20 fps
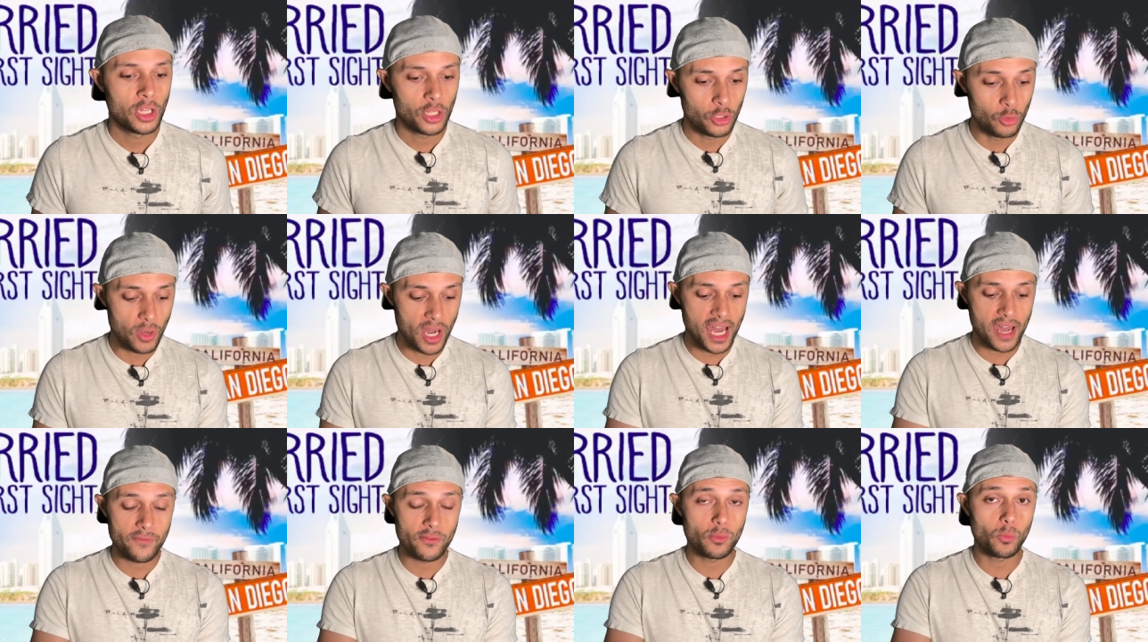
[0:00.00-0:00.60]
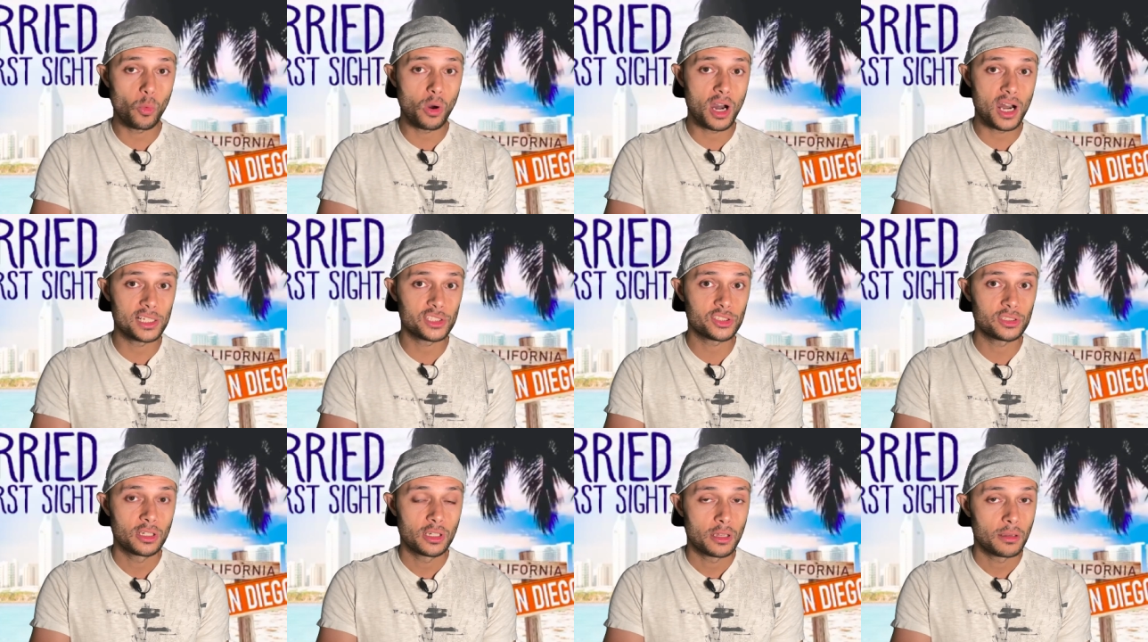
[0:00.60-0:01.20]
You haven't
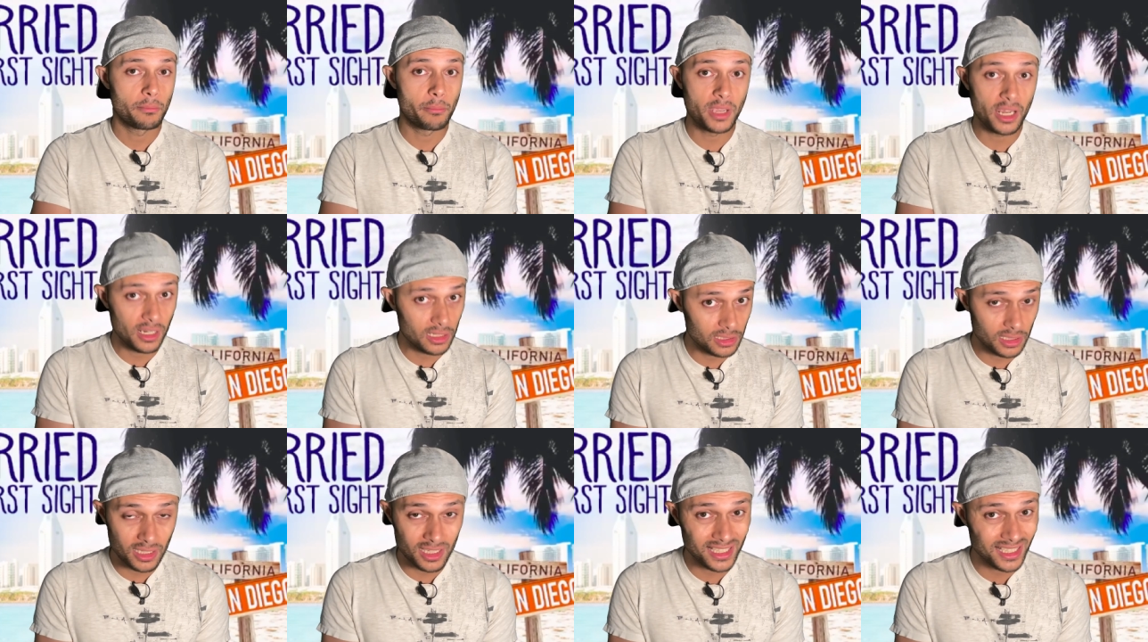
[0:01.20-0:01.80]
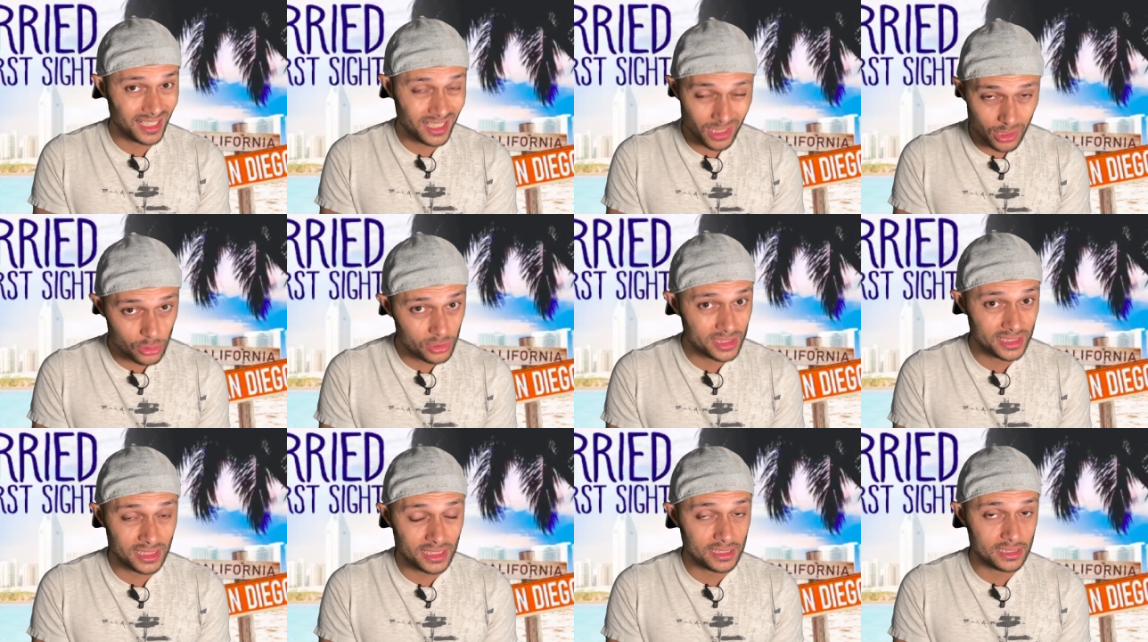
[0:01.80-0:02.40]
watched Marla and Gil
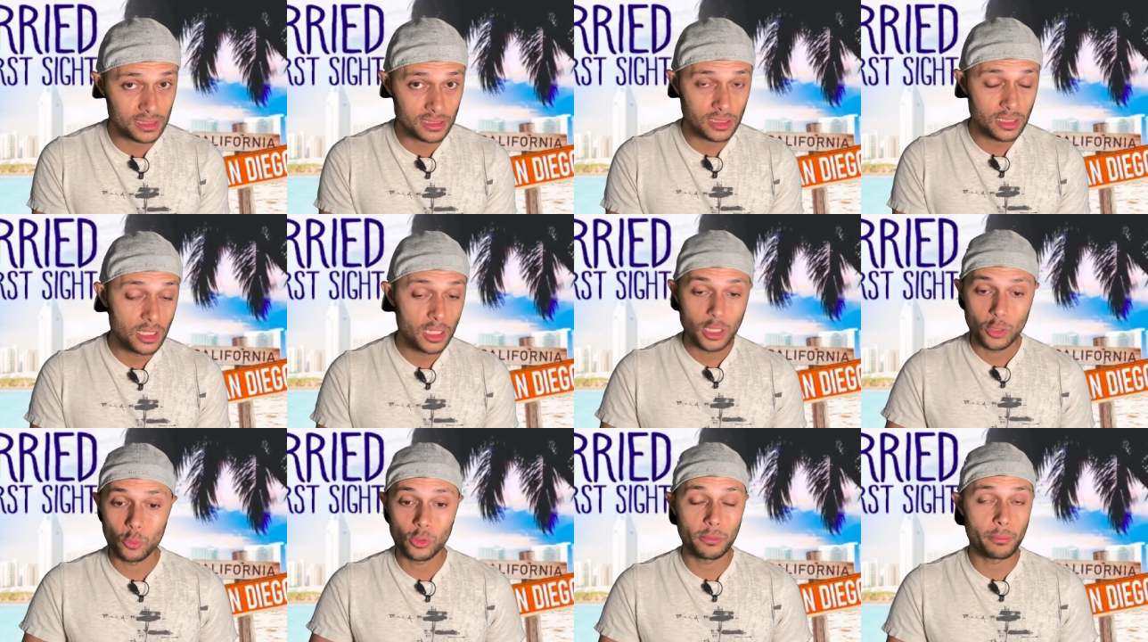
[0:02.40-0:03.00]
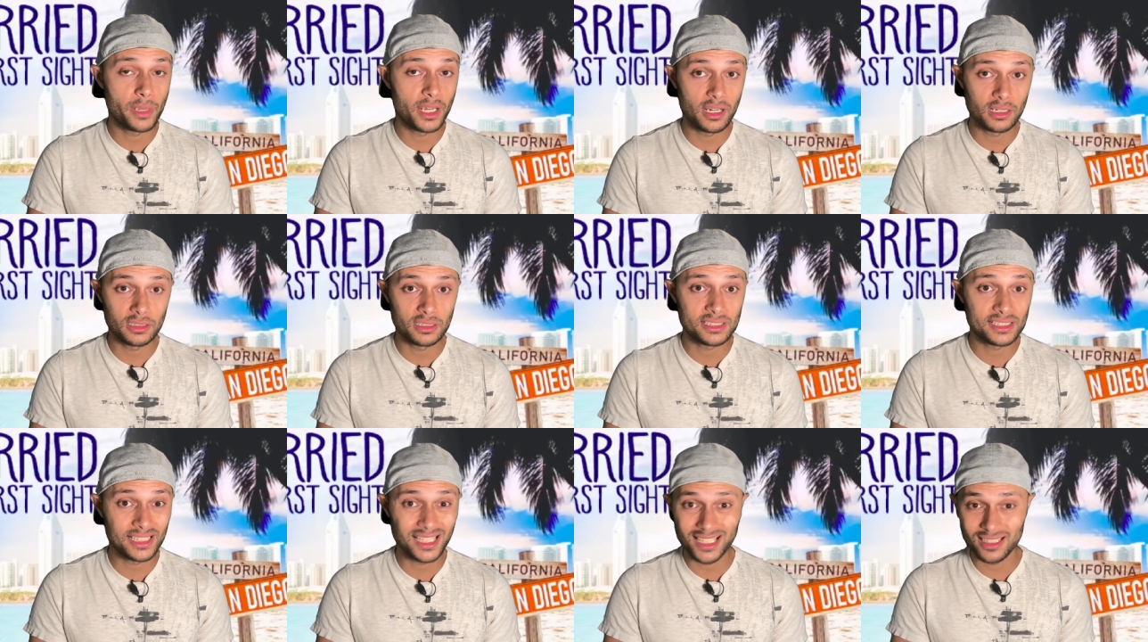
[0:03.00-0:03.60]
season where
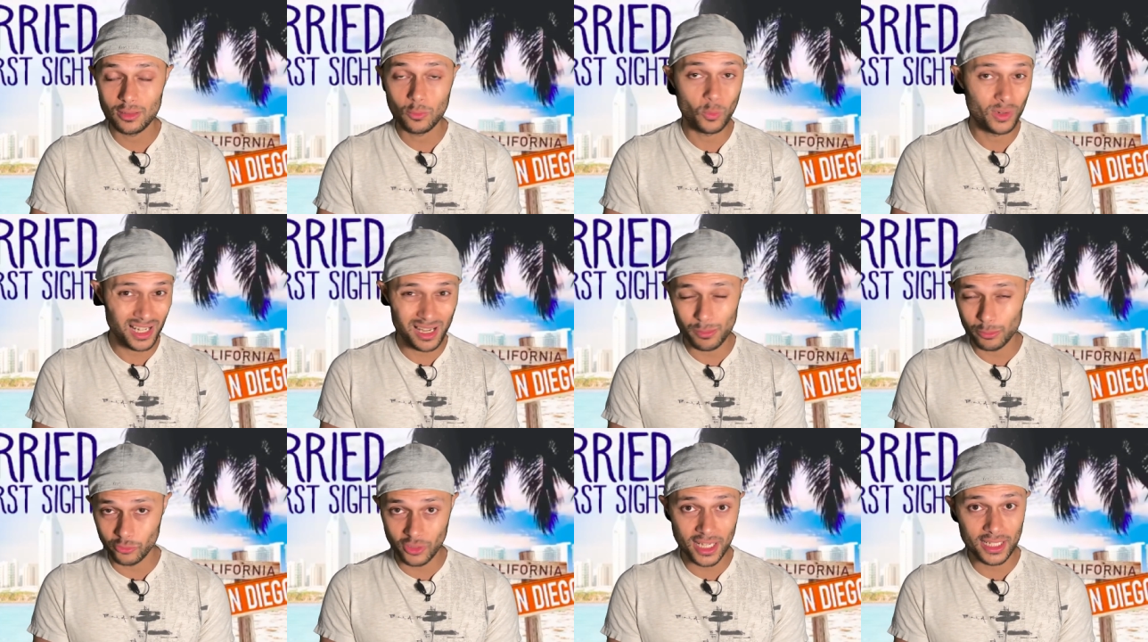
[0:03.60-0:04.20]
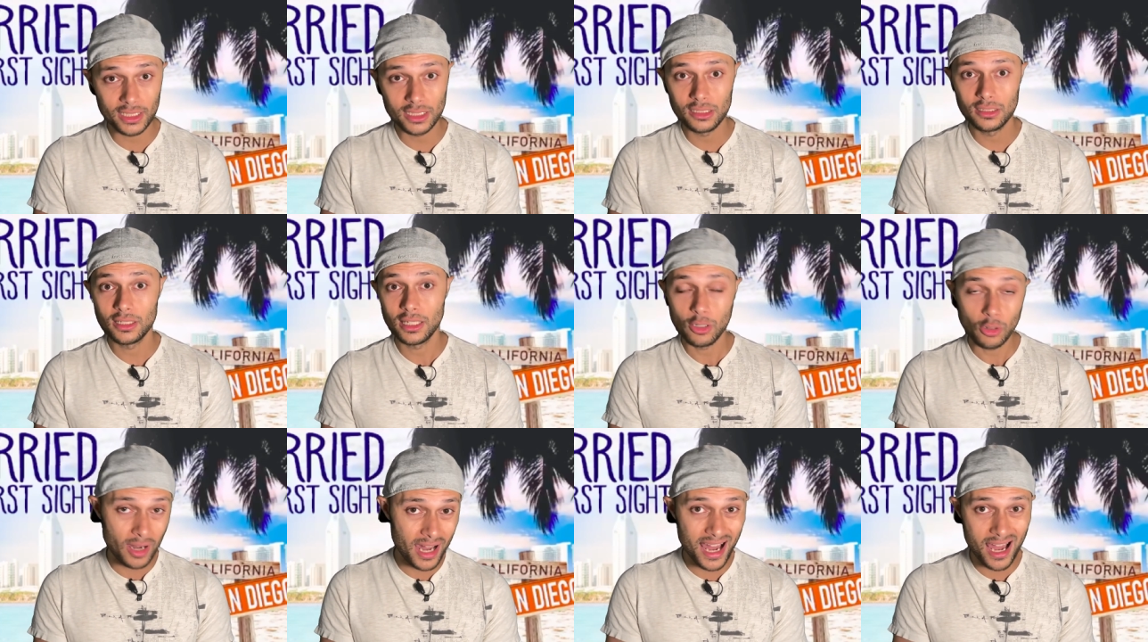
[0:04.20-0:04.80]
Marla said, when I'm ready,
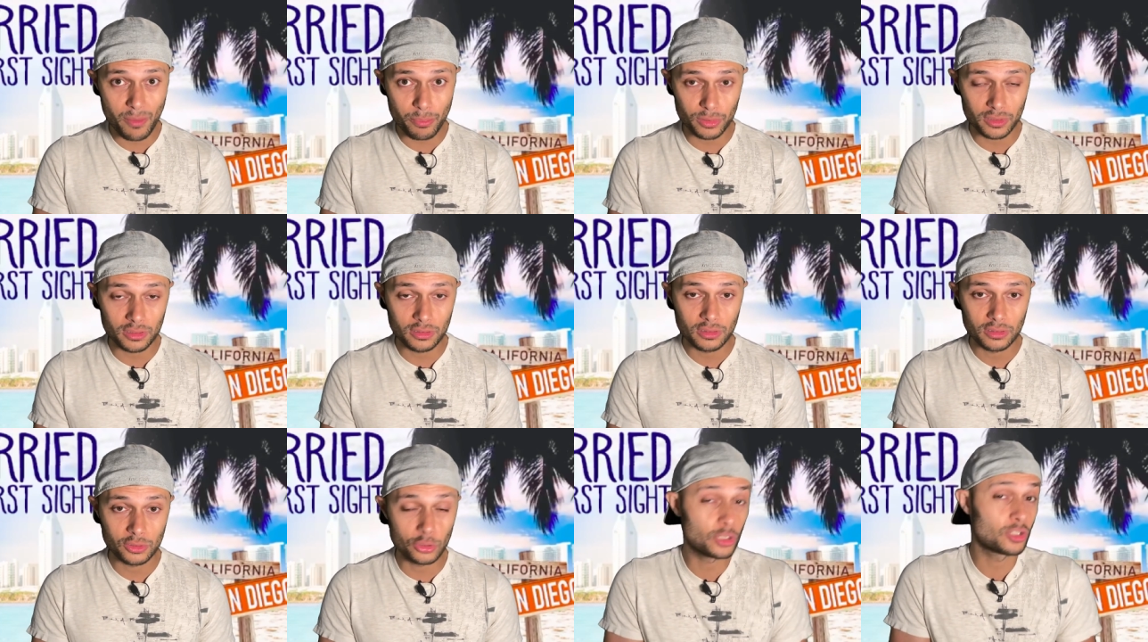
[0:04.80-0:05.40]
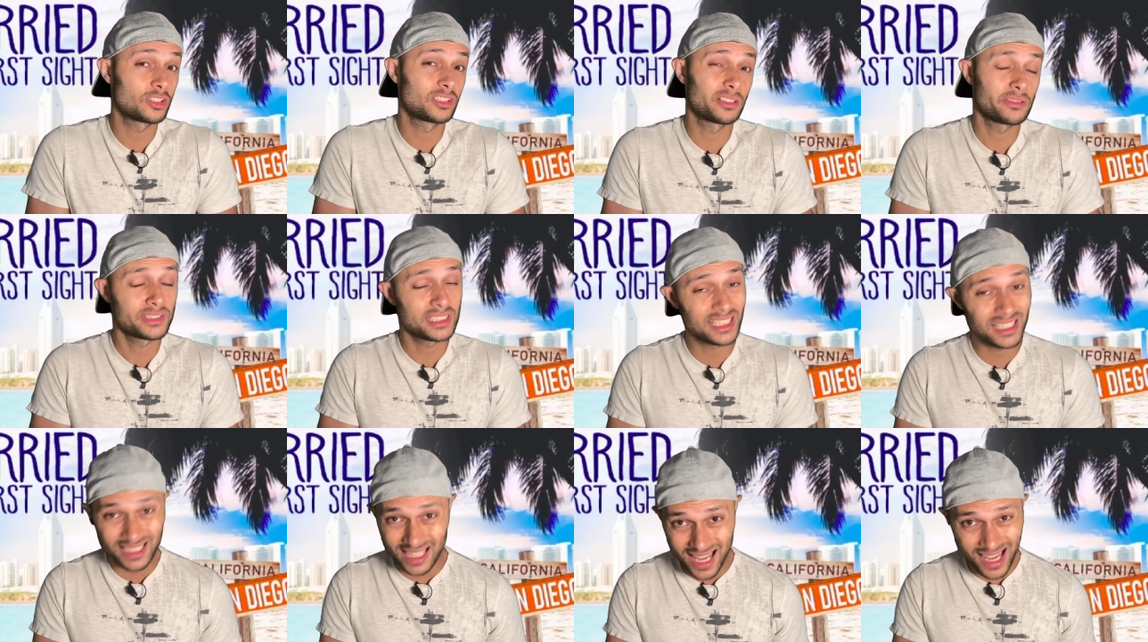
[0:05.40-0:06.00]
it'll happen? You couldn't have
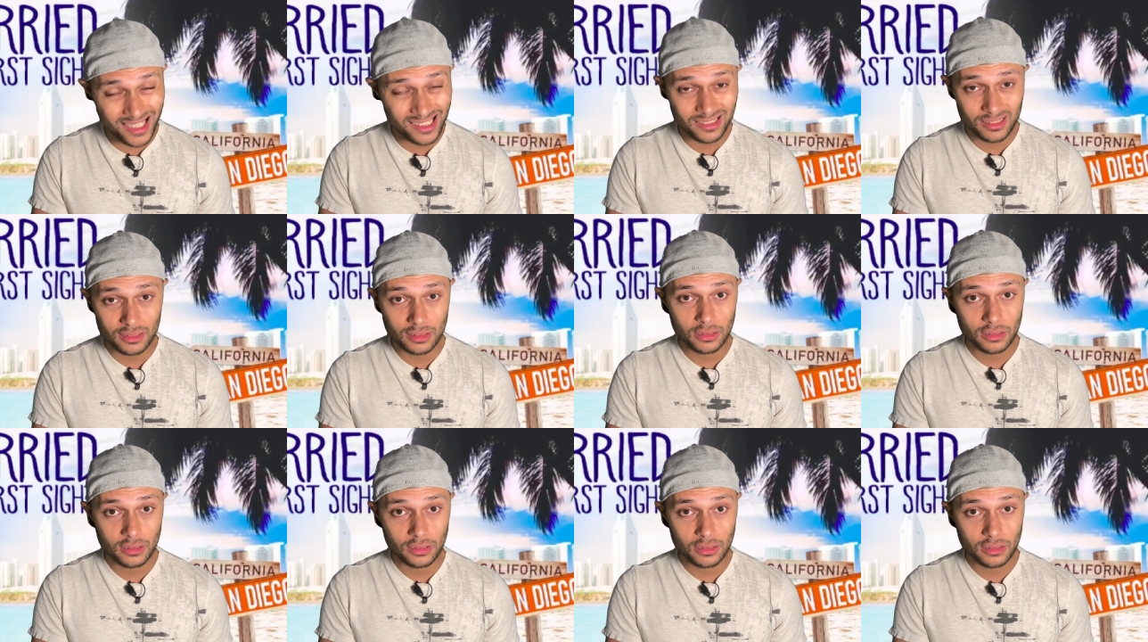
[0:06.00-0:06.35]
said that?